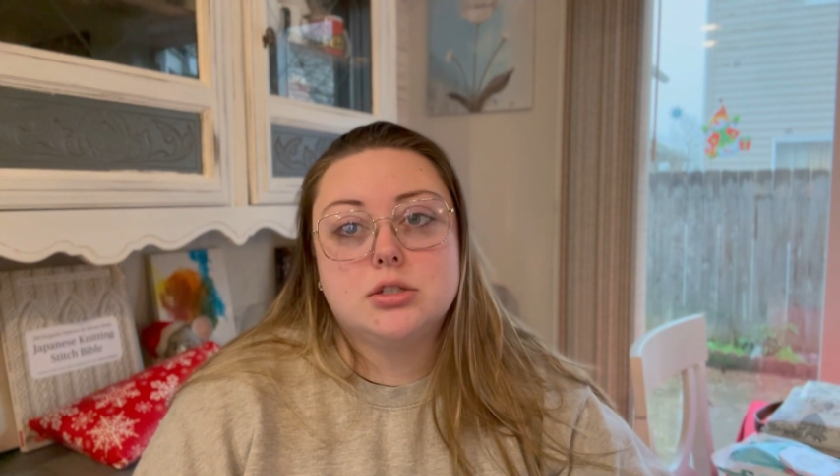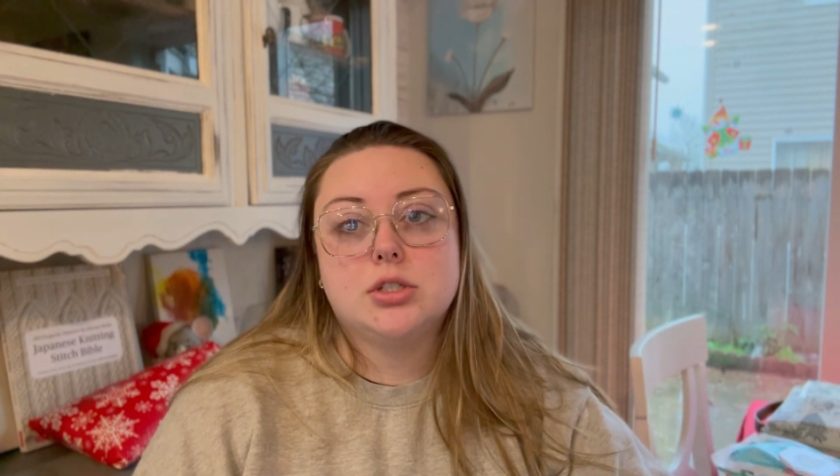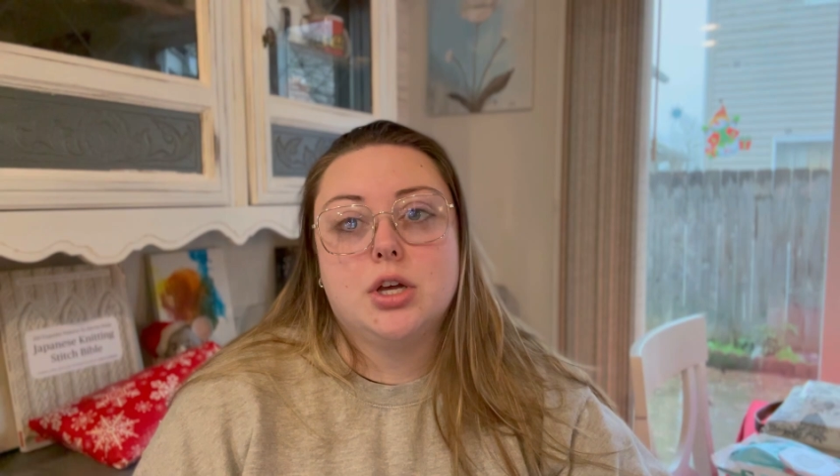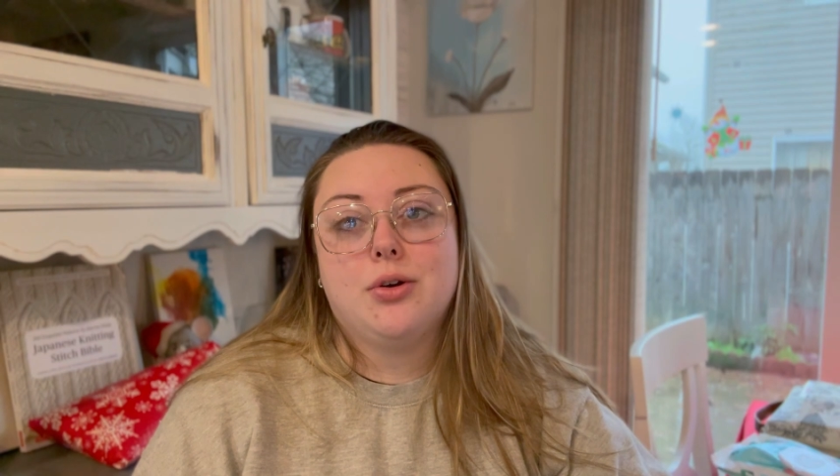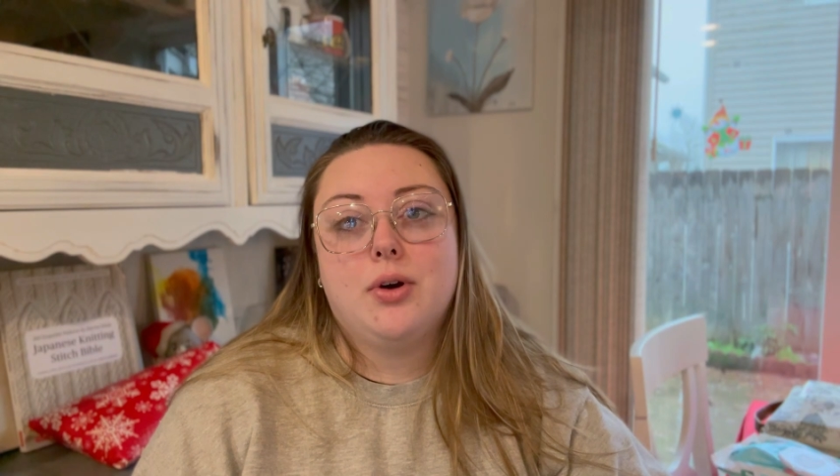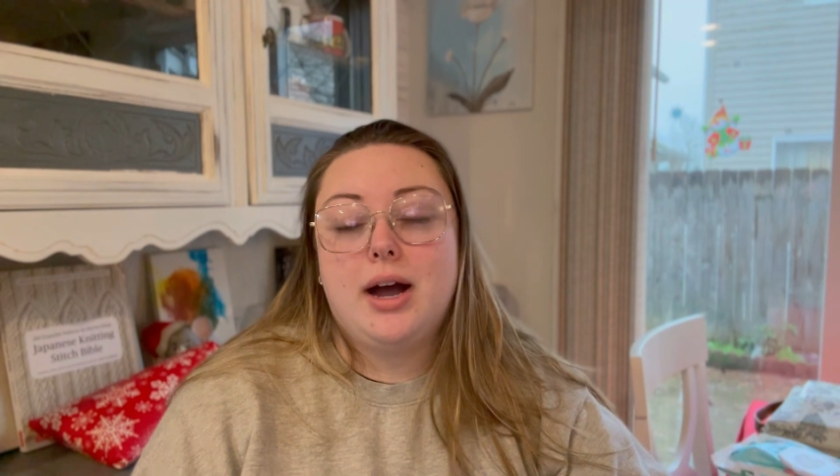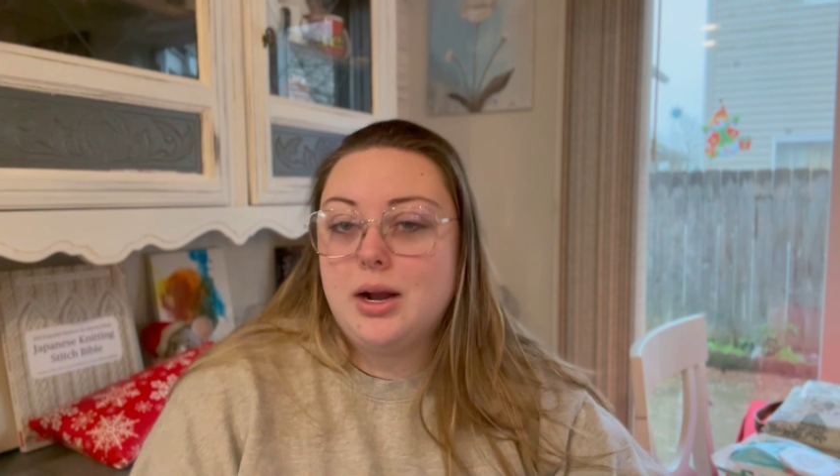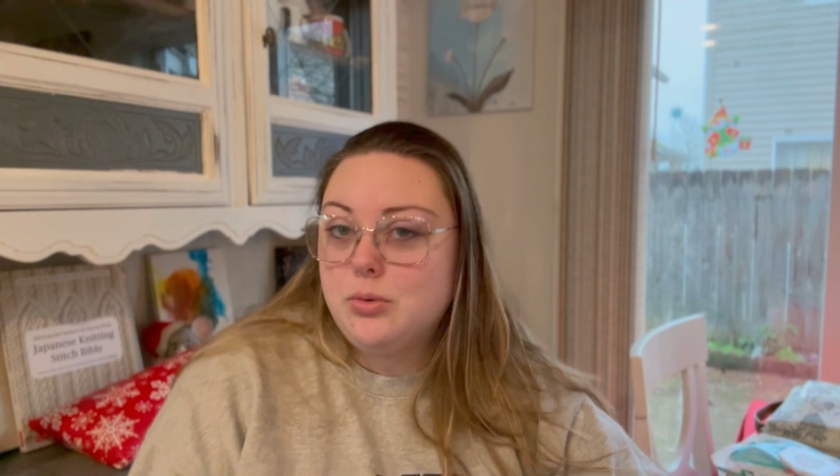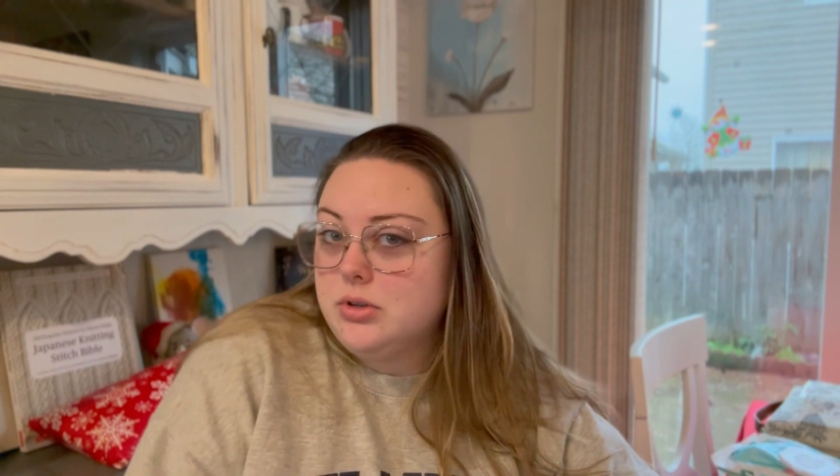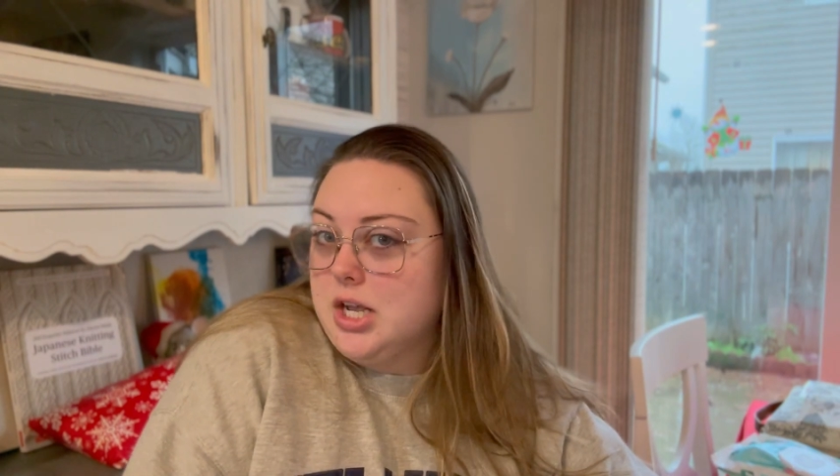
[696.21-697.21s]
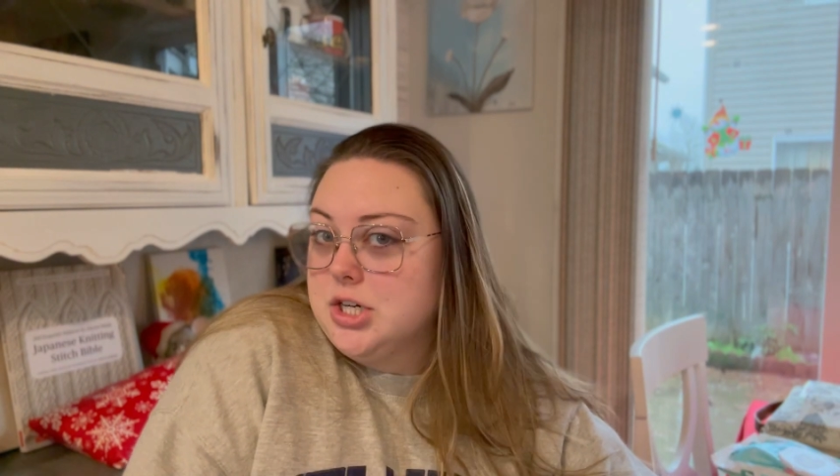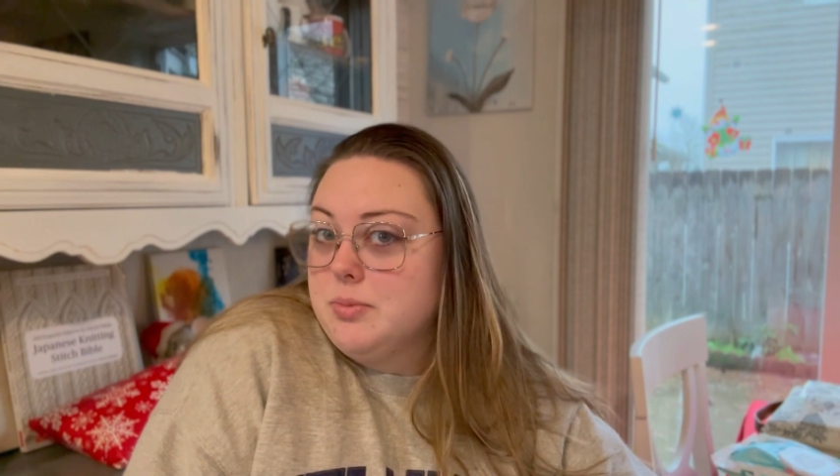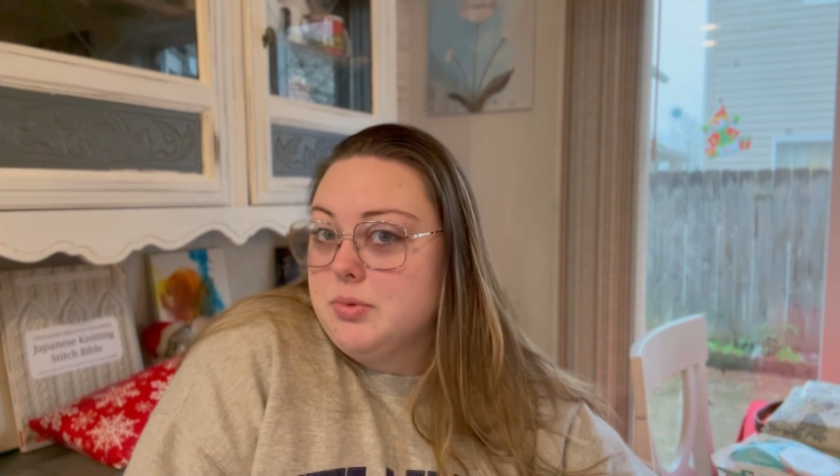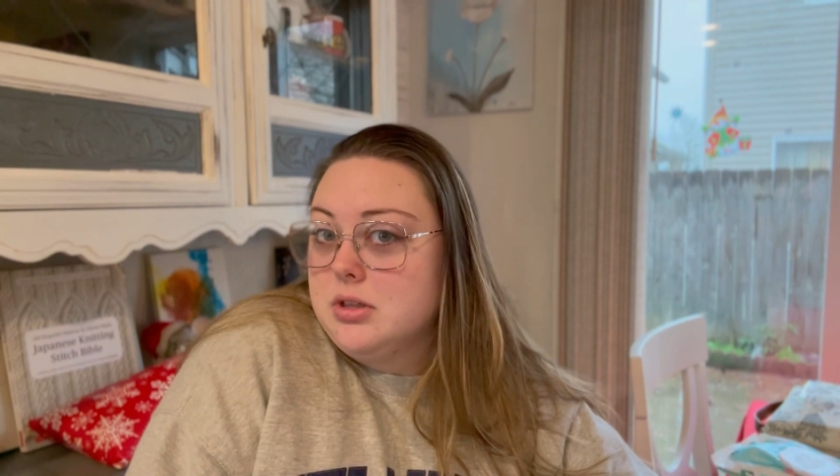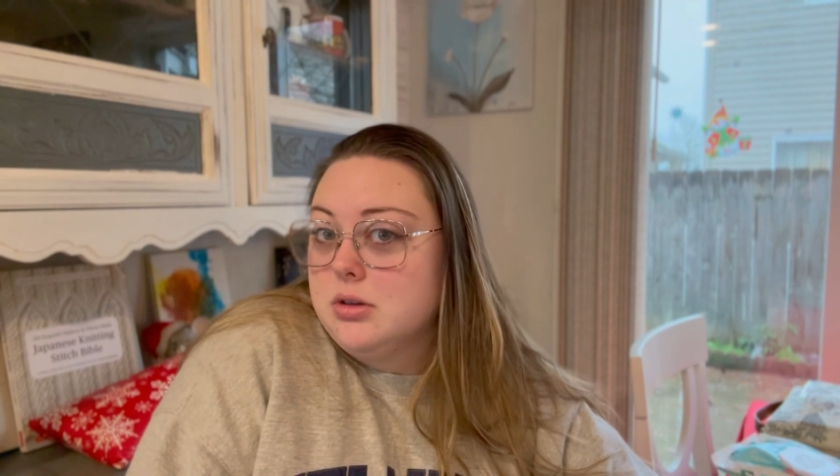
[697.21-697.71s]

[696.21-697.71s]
So I will catch up with